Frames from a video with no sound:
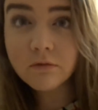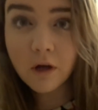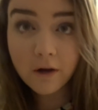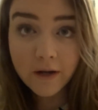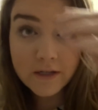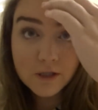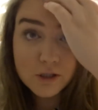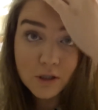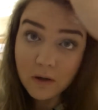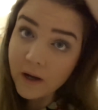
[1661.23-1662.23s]
Alright,
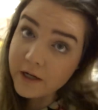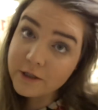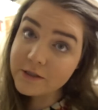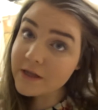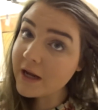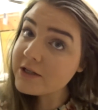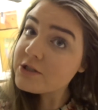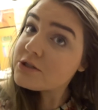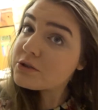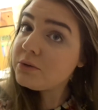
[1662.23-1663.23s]
so I just got
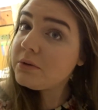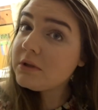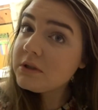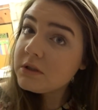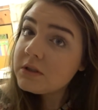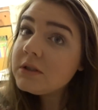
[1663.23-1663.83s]
to school,